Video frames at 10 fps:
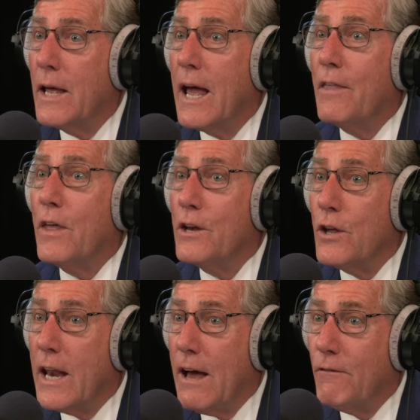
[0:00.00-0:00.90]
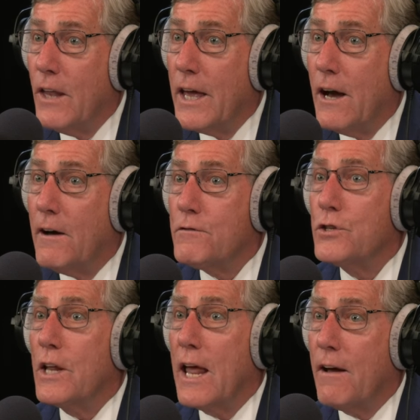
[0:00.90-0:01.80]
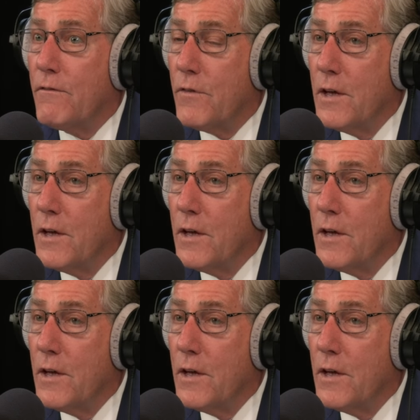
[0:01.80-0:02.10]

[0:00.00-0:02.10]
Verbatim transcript: Yeah. And then you'd have layoffs, you'd have